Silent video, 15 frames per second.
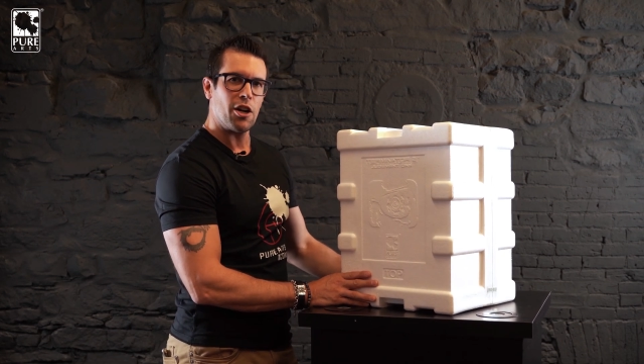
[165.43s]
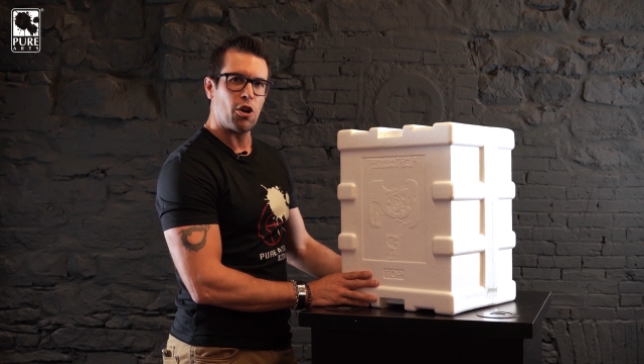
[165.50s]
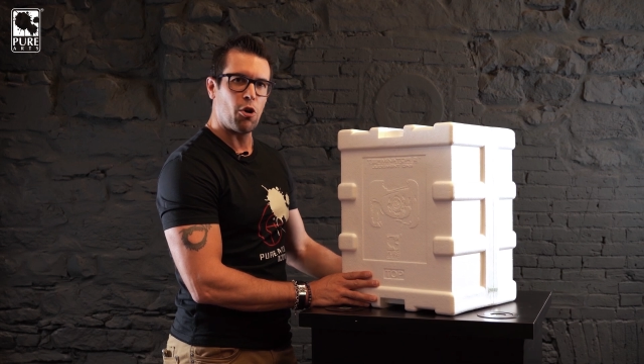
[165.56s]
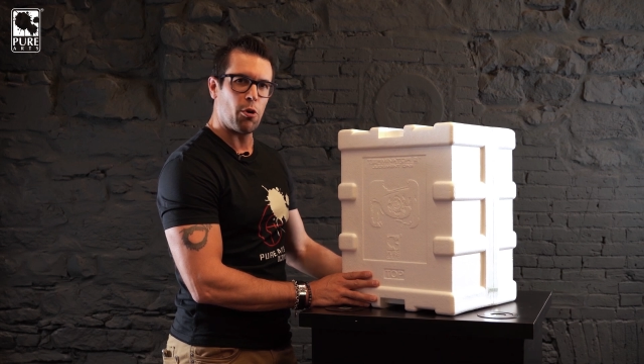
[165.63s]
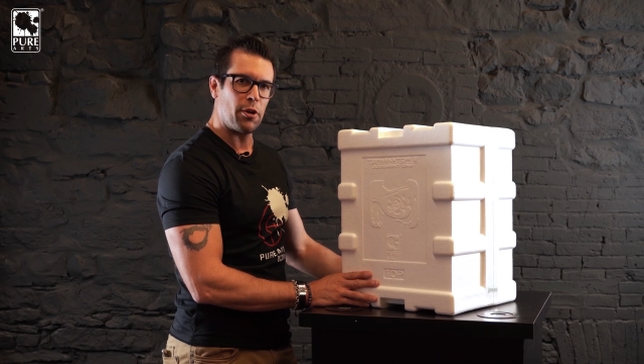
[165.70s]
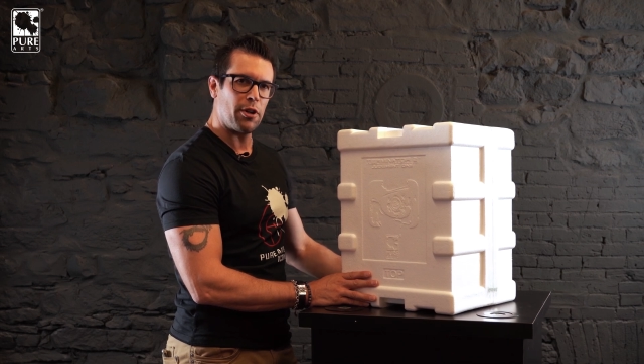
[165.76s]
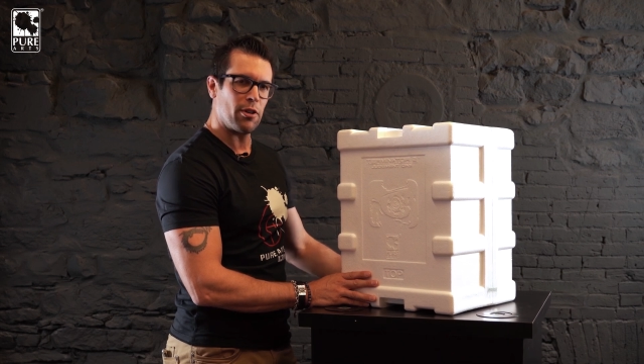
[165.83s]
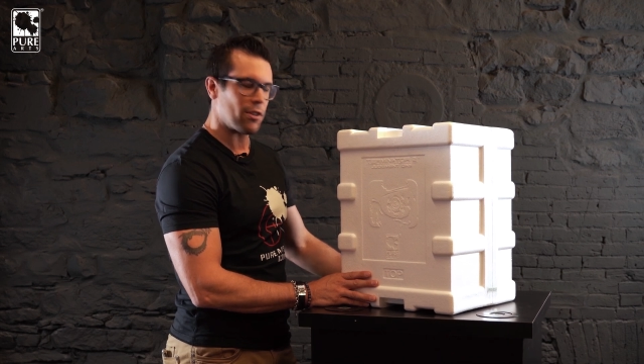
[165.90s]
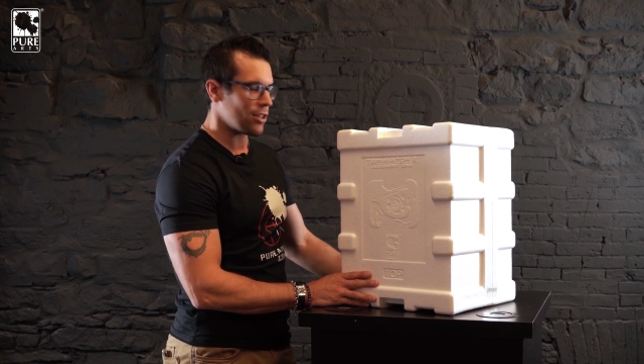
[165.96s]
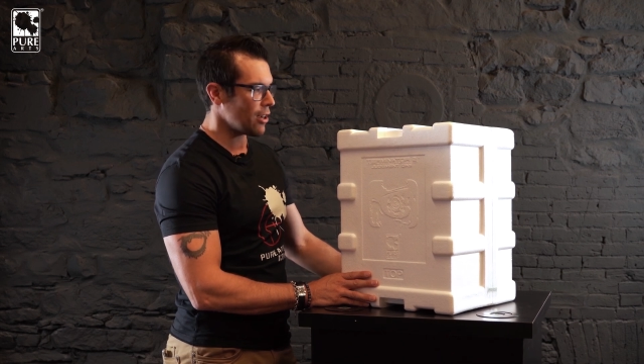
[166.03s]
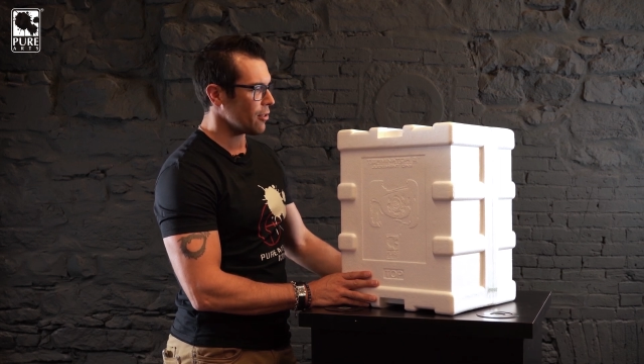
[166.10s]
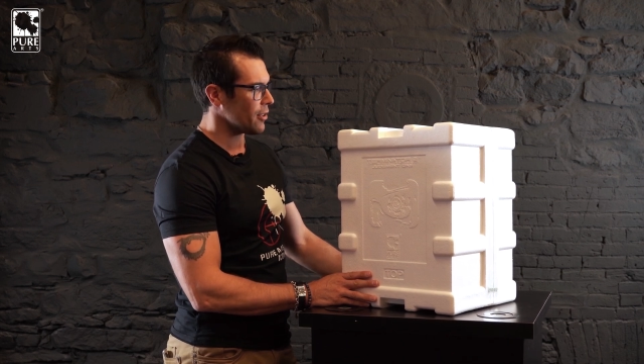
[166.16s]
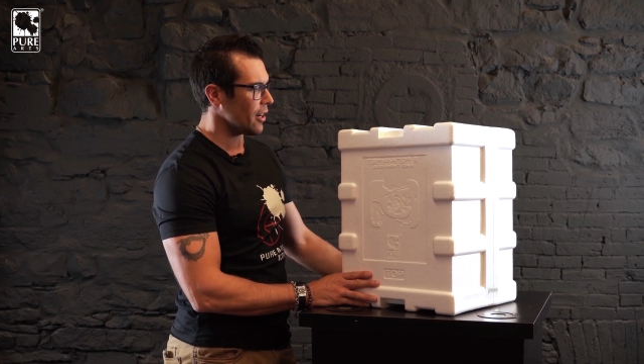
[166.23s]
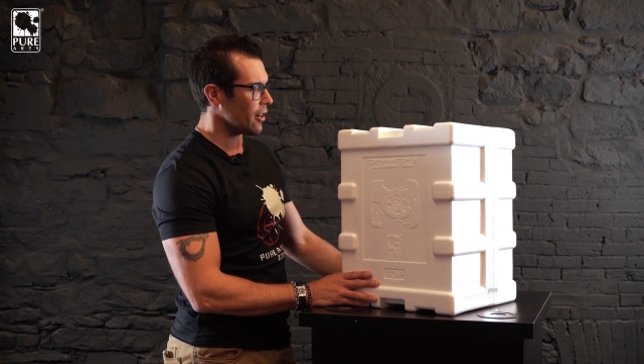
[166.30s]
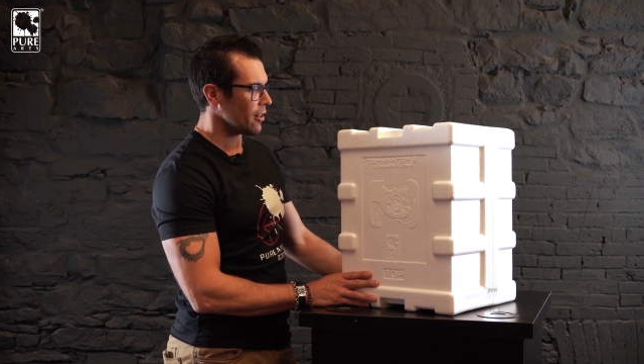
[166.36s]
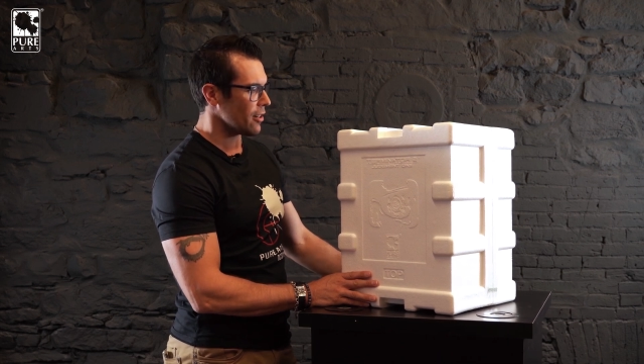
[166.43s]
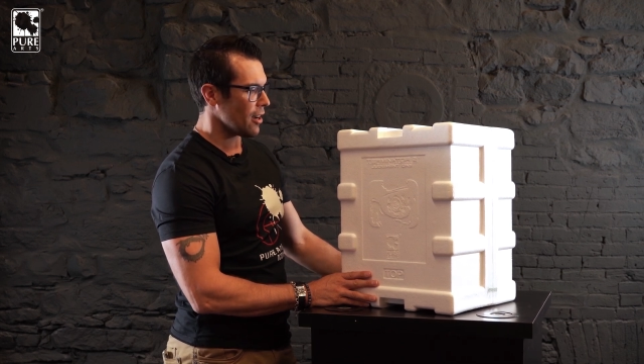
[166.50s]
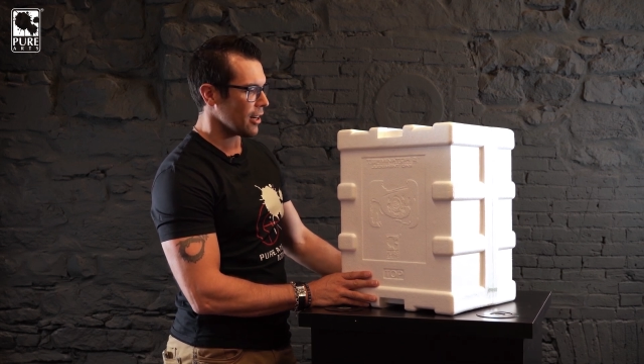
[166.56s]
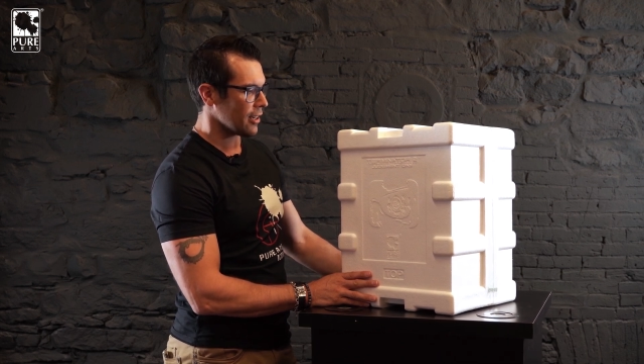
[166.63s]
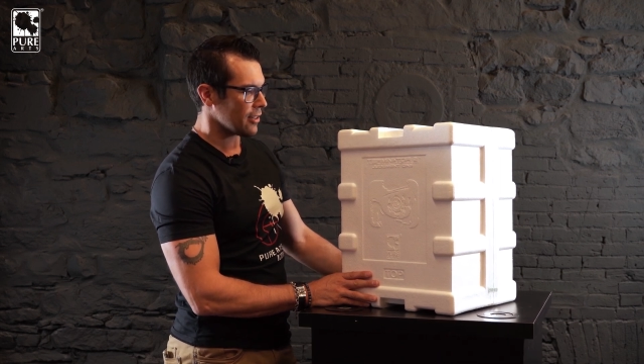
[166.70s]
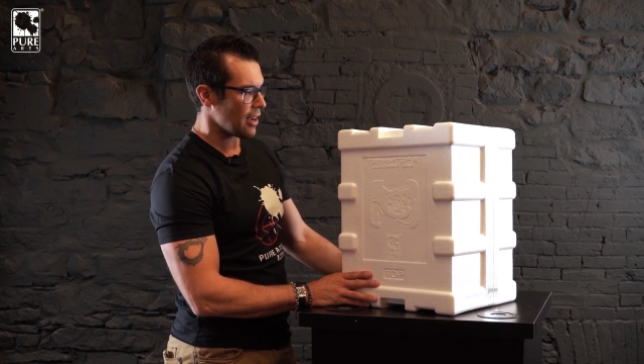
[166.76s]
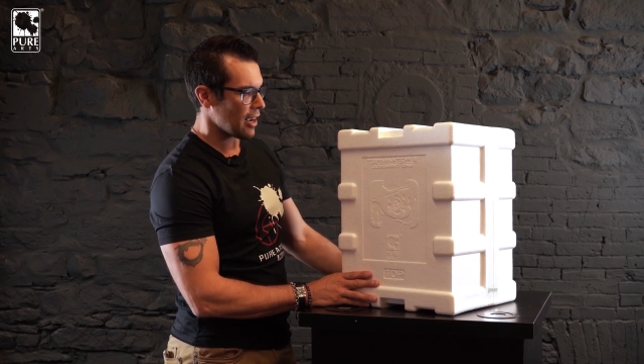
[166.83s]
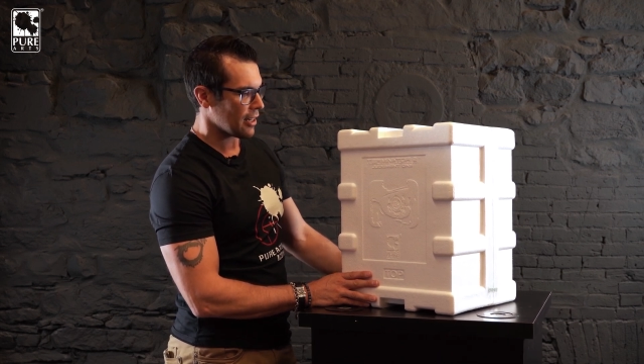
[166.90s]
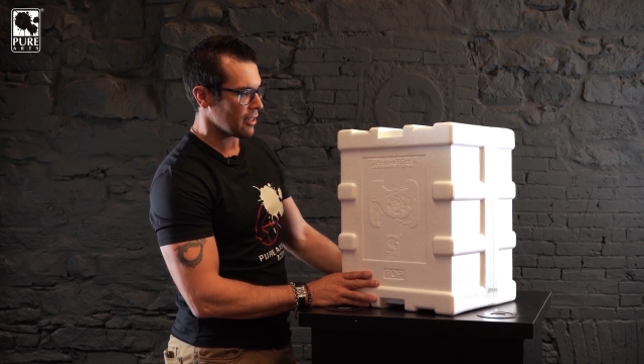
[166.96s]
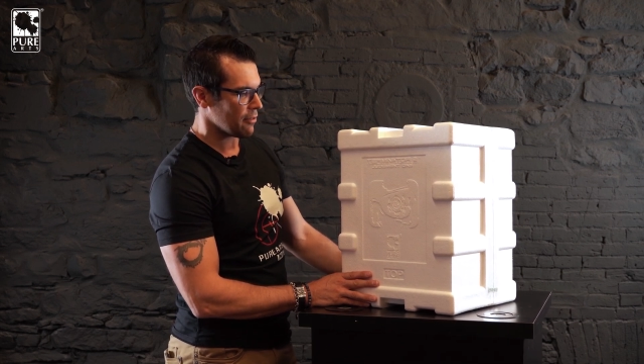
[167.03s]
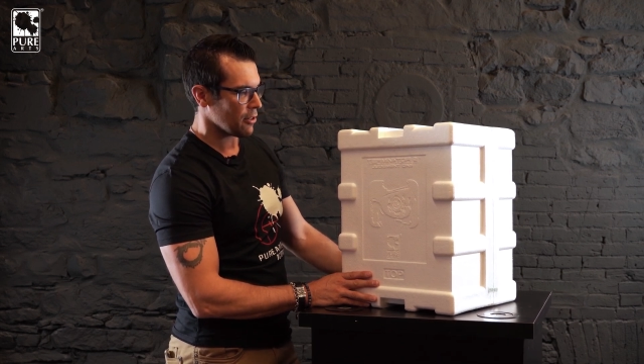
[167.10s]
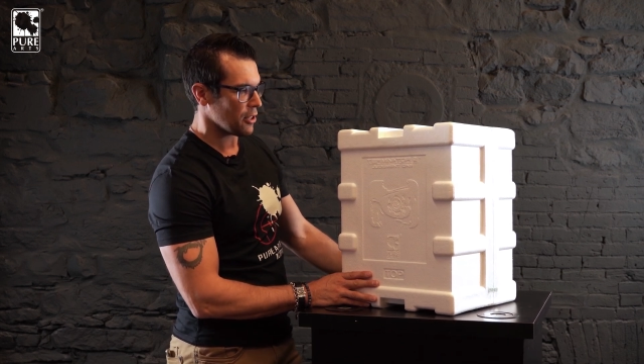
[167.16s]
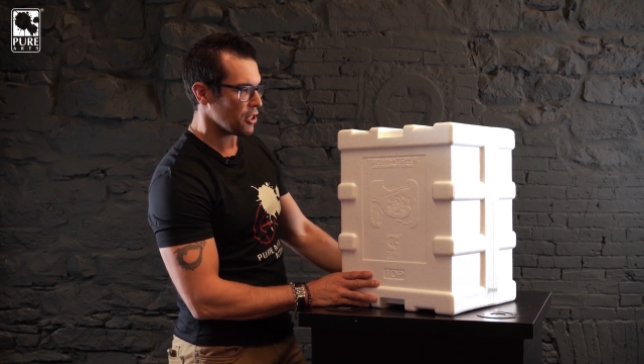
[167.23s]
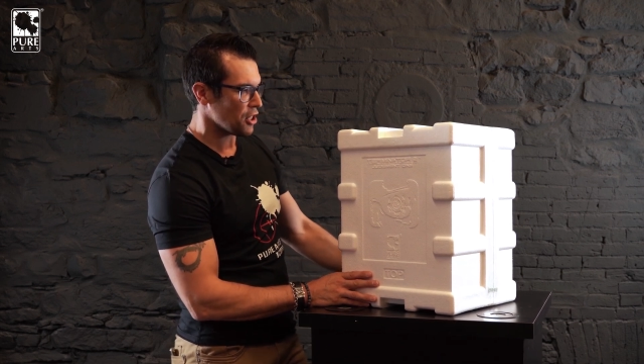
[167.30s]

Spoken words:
couriers out there are not exactly very